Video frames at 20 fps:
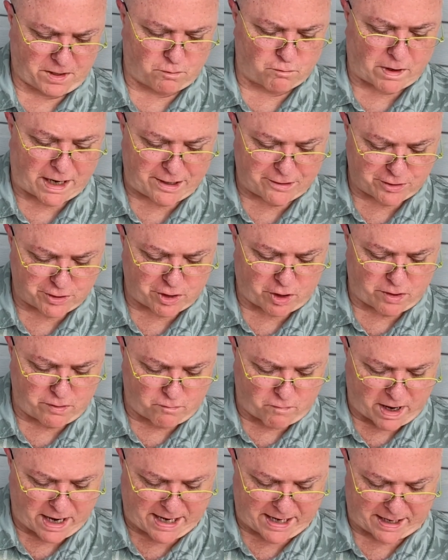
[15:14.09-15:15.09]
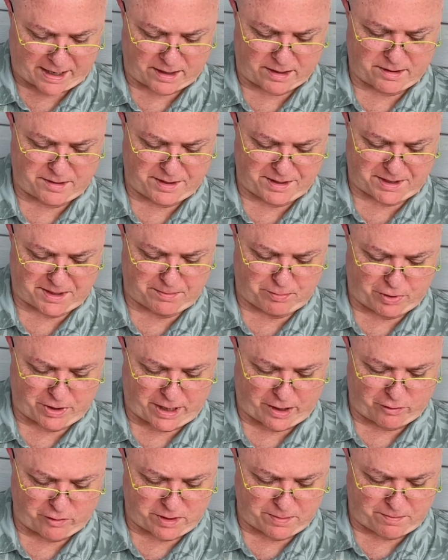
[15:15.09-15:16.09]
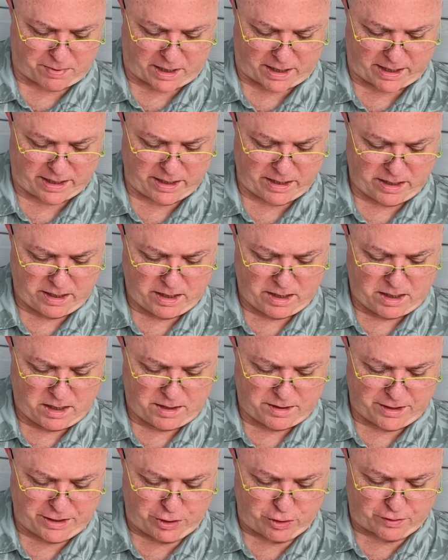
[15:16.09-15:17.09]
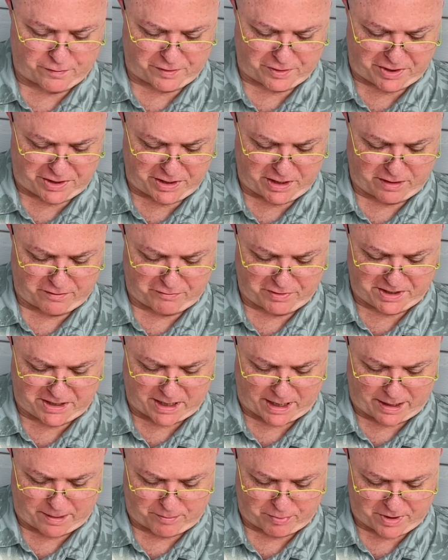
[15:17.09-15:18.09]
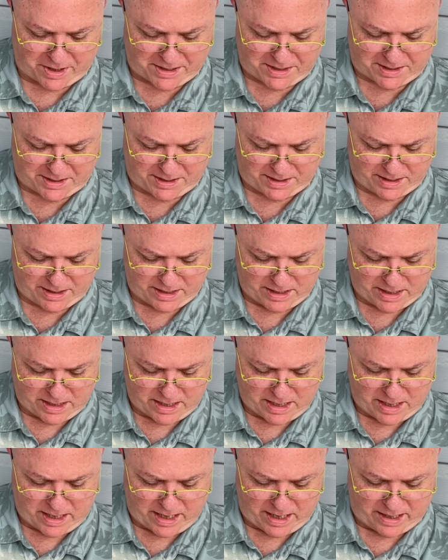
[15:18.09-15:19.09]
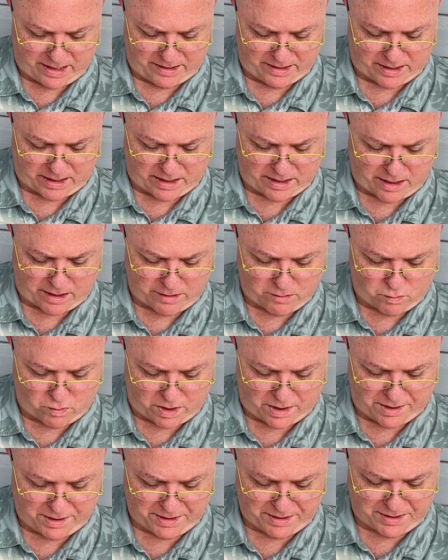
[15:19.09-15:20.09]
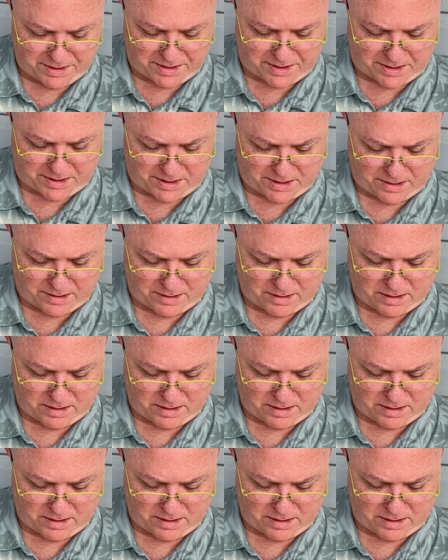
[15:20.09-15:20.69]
Writers on Writing that's put out by the University of Regina Press. And another one is